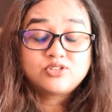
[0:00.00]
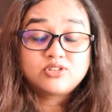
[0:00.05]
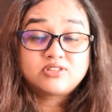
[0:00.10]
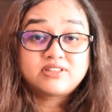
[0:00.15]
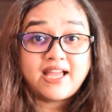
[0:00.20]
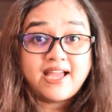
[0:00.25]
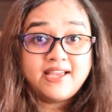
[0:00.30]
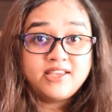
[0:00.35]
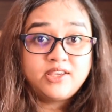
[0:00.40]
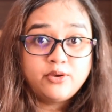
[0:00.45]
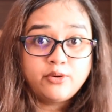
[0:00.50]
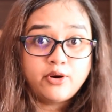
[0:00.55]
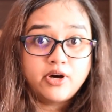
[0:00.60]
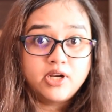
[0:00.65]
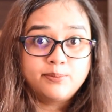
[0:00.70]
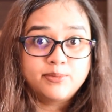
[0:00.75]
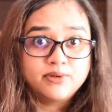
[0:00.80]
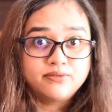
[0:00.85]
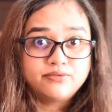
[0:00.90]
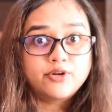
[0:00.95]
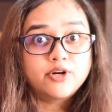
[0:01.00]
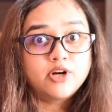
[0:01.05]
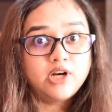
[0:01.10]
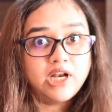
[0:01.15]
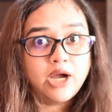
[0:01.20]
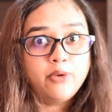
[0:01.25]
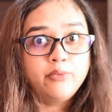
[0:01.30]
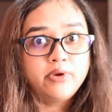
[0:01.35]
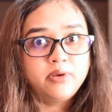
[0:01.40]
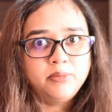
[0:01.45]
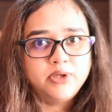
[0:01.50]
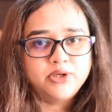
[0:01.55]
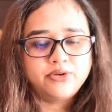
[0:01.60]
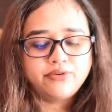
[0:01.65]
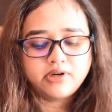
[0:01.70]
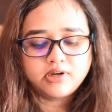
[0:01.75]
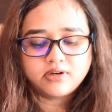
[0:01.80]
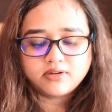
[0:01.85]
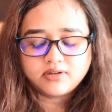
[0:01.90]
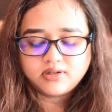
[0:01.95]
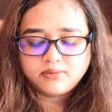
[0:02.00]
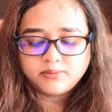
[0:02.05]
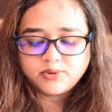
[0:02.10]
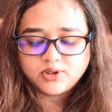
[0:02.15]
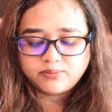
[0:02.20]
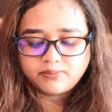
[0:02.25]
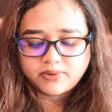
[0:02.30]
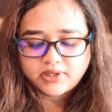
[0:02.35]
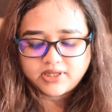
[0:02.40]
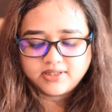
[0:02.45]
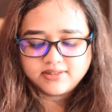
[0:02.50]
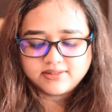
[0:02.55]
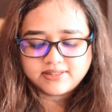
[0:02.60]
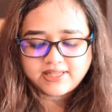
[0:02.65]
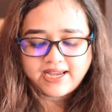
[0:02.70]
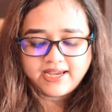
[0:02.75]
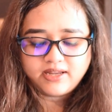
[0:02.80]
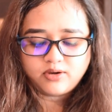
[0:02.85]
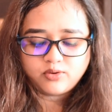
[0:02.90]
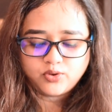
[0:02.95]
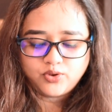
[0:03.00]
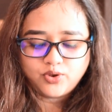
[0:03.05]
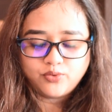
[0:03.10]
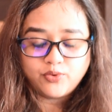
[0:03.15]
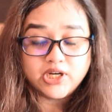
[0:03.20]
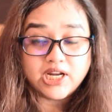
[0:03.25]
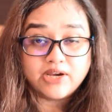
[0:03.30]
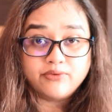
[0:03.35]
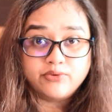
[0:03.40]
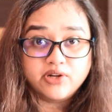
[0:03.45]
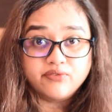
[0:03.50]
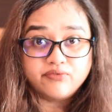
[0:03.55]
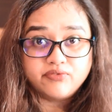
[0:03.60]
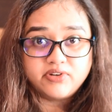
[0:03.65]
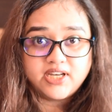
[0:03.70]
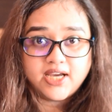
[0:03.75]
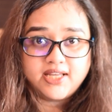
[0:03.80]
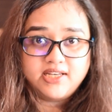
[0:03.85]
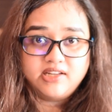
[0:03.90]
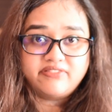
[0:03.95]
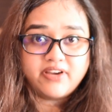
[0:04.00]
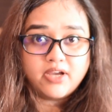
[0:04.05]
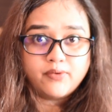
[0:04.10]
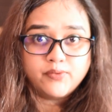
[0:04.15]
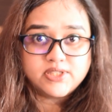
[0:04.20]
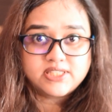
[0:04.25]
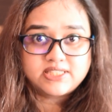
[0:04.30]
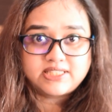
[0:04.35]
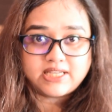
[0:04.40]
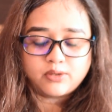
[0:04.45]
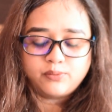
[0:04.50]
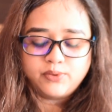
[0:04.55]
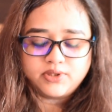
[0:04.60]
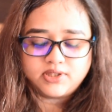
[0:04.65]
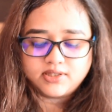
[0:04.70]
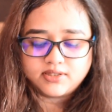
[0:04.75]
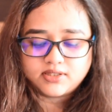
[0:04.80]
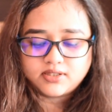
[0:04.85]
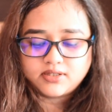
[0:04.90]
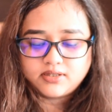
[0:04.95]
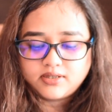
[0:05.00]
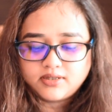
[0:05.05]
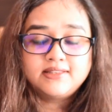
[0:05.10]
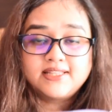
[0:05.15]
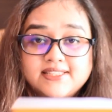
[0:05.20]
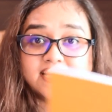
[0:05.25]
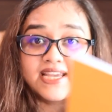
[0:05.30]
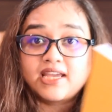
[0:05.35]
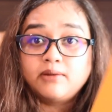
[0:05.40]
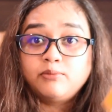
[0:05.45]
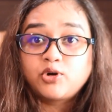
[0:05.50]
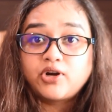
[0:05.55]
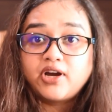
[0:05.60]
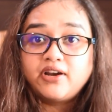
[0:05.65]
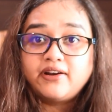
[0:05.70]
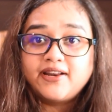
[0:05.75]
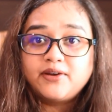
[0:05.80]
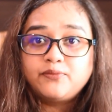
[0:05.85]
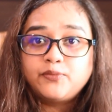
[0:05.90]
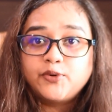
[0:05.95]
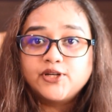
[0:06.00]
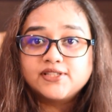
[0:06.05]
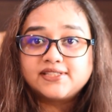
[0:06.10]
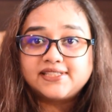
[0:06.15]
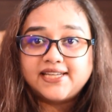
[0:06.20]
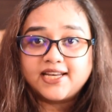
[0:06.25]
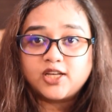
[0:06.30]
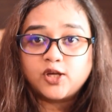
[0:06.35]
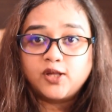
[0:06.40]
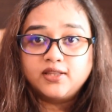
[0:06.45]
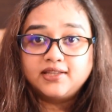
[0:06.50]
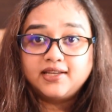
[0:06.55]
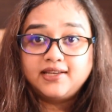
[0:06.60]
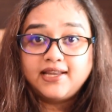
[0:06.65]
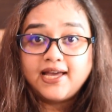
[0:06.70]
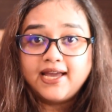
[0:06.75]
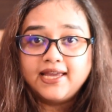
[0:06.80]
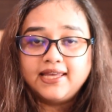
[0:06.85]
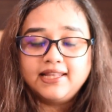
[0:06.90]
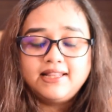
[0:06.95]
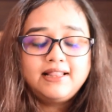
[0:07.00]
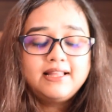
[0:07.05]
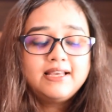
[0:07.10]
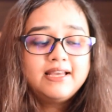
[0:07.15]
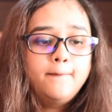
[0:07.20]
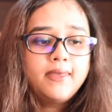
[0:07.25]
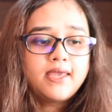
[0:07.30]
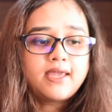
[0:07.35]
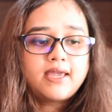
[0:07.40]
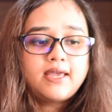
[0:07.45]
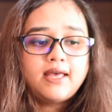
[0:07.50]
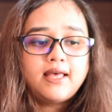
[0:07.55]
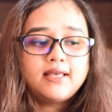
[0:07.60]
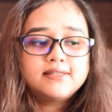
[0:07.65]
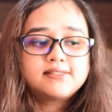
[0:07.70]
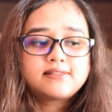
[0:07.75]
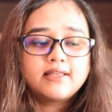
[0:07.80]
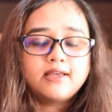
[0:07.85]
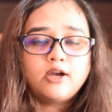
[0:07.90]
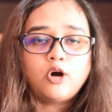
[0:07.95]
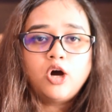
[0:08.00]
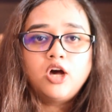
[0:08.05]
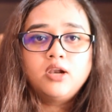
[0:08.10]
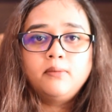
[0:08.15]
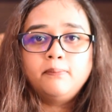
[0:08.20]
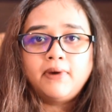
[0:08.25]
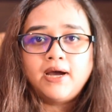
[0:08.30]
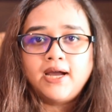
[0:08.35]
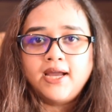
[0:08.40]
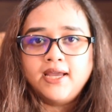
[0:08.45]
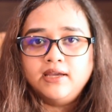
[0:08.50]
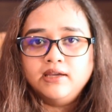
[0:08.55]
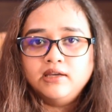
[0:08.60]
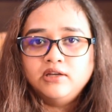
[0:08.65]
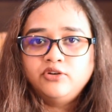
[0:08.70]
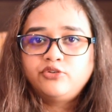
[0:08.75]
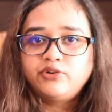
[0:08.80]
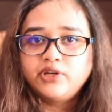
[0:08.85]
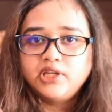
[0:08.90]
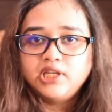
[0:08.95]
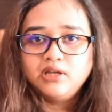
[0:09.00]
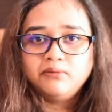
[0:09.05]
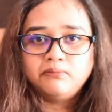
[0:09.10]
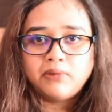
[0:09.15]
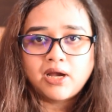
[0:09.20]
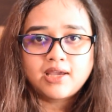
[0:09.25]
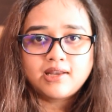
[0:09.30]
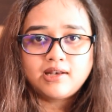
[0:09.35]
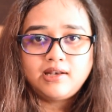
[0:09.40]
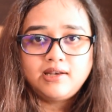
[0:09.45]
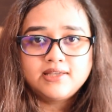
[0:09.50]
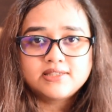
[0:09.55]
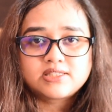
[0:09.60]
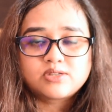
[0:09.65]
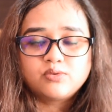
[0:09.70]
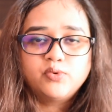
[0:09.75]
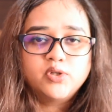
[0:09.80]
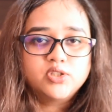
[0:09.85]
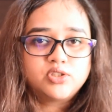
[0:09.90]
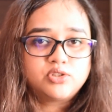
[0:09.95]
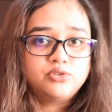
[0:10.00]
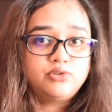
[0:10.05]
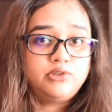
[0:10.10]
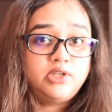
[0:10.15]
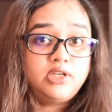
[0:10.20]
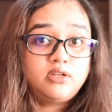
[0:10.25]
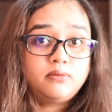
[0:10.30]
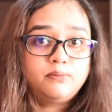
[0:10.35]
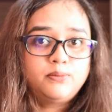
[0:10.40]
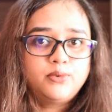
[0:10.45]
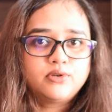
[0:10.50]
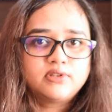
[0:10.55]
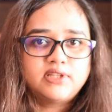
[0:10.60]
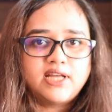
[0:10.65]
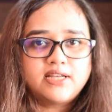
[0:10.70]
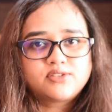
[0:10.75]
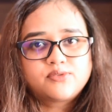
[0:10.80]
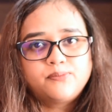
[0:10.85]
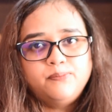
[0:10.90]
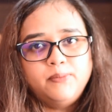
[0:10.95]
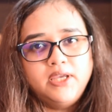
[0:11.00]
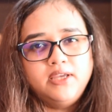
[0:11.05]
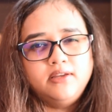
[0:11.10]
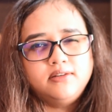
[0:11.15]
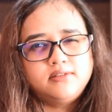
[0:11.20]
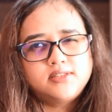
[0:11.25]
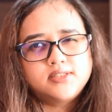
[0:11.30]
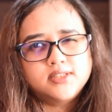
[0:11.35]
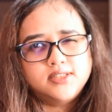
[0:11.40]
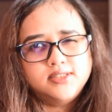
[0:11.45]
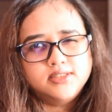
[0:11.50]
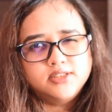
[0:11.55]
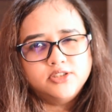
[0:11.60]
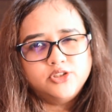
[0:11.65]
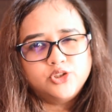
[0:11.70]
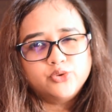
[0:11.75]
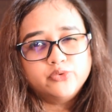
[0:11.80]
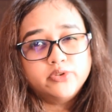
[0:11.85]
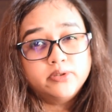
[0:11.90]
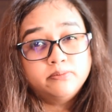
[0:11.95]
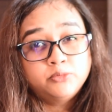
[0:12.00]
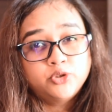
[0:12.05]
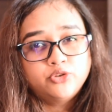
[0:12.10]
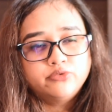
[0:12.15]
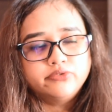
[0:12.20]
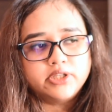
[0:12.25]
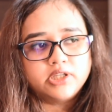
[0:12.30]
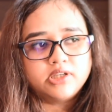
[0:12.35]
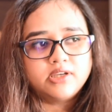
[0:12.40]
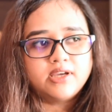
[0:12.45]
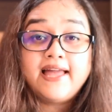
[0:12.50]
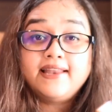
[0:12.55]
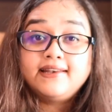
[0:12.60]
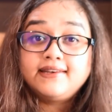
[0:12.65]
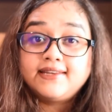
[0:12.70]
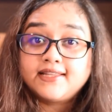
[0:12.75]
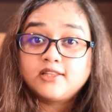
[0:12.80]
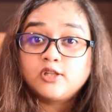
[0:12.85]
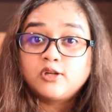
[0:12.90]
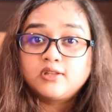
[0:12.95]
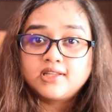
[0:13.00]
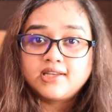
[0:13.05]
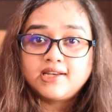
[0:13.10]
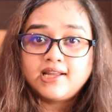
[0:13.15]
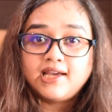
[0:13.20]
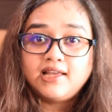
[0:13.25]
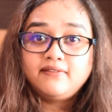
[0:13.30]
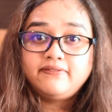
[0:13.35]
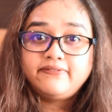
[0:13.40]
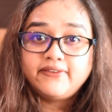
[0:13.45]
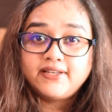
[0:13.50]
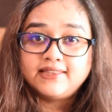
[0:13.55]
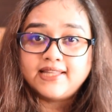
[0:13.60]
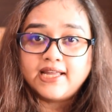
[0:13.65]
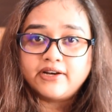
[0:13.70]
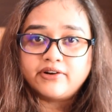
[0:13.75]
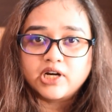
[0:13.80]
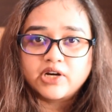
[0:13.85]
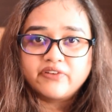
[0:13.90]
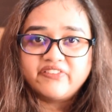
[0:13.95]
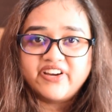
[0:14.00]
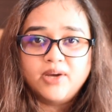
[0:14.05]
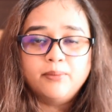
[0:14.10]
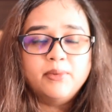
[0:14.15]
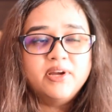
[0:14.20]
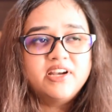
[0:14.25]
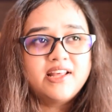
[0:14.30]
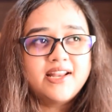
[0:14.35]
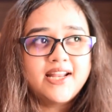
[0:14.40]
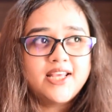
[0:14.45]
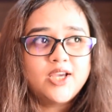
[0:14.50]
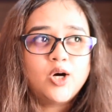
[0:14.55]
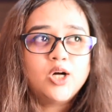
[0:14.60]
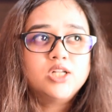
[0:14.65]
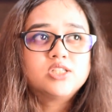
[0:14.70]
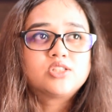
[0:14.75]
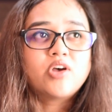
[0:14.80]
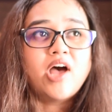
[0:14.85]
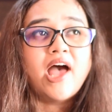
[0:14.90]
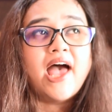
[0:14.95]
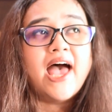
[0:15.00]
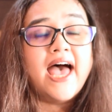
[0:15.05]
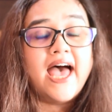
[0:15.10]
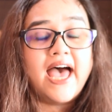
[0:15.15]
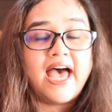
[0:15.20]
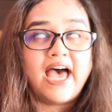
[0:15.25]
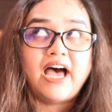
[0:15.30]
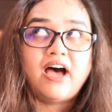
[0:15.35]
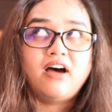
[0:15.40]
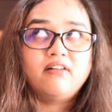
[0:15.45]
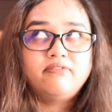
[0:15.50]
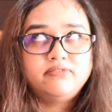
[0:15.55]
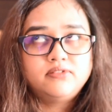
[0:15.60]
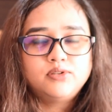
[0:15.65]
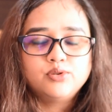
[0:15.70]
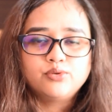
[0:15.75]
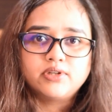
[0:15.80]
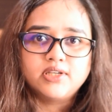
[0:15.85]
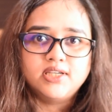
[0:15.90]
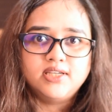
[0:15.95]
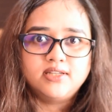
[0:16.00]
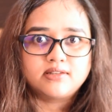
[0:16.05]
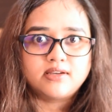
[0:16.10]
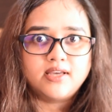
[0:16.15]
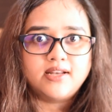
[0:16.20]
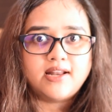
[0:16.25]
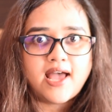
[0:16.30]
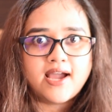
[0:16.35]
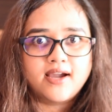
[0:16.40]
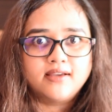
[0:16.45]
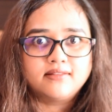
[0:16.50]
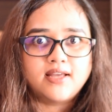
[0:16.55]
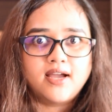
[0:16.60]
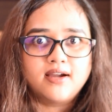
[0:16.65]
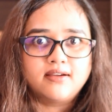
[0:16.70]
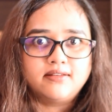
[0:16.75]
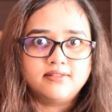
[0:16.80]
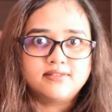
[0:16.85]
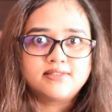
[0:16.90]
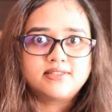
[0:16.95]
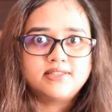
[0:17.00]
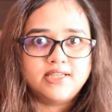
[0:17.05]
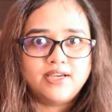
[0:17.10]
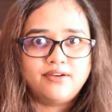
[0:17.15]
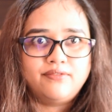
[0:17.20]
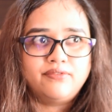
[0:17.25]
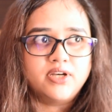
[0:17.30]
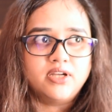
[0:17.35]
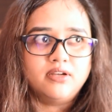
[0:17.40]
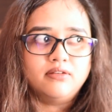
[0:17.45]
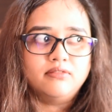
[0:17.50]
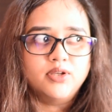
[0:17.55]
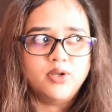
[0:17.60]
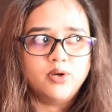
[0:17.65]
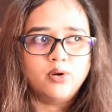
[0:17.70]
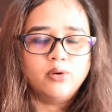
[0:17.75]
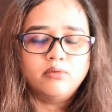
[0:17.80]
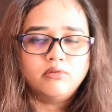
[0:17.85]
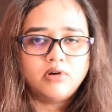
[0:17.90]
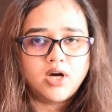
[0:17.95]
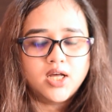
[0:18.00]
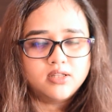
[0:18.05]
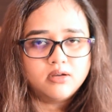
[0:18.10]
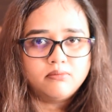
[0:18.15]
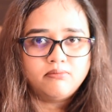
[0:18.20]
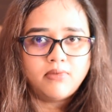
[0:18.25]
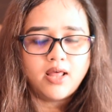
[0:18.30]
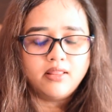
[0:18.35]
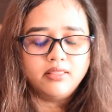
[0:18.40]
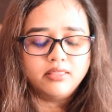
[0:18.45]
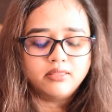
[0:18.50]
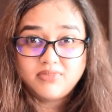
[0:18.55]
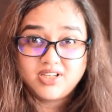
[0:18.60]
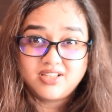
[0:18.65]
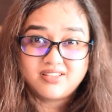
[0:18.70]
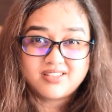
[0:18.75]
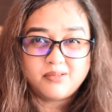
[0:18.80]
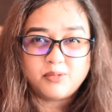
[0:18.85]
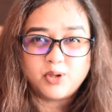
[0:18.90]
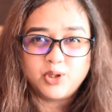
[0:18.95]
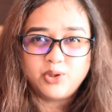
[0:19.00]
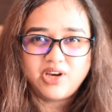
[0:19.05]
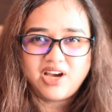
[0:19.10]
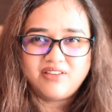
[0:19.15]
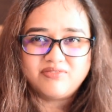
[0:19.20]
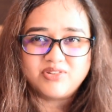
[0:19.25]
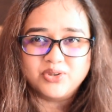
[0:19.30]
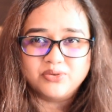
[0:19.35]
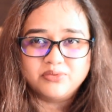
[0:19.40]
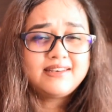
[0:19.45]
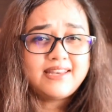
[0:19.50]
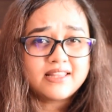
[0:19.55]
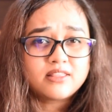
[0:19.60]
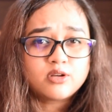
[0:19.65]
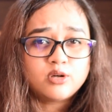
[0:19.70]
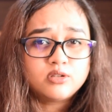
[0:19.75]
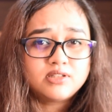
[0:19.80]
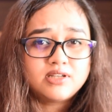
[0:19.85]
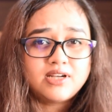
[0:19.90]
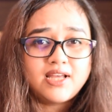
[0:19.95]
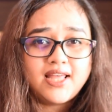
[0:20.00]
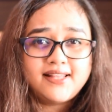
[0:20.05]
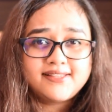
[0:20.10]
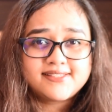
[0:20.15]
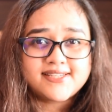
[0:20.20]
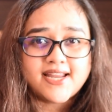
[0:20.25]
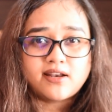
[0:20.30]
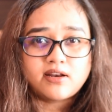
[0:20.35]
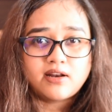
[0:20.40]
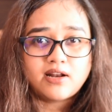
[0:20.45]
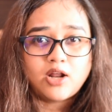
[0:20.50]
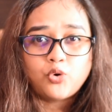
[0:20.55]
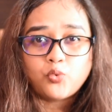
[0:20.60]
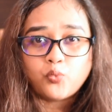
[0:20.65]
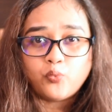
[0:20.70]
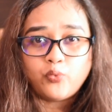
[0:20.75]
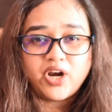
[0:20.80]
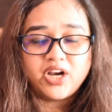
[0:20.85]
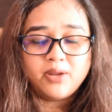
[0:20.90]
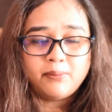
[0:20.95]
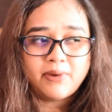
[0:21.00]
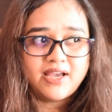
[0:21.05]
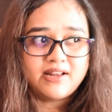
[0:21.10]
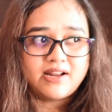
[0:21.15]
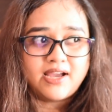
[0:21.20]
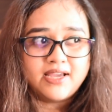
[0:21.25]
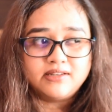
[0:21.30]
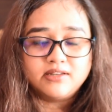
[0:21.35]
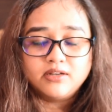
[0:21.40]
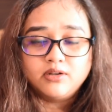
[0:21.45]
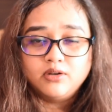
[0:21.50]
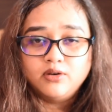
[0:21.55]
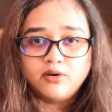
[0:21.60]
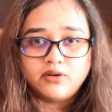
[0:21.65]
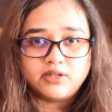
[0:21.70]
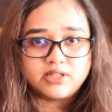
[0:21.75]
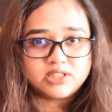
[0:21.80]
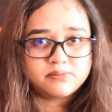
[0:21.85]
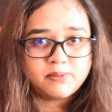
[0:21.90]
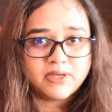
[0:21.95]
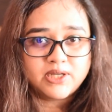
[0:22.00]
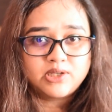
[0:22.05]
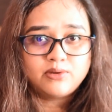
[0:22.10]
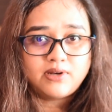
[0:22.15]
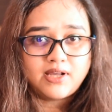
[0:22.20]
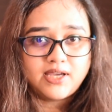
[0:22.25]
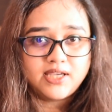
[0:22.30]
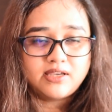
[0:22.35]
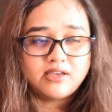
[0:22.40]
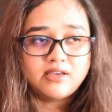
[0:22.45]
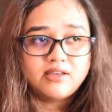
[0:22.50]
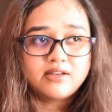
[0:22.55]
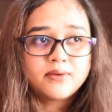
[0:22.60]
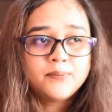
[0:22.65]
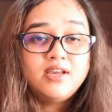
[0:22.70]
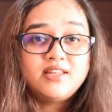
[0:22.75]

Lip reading: So thank you, Audible, for allowing me to return a book, because I don't know what I would have done if I was stuck with it. The second book I read was Death on the Nile, because on my reading bucket list was to read a book that's being turned into a movie. And Death on the Nile fit that requirement. And I also have to read an Agatha Christie every, other month. Because come on, you have to. Death on the Nile started out very bad. I did not expect to like it.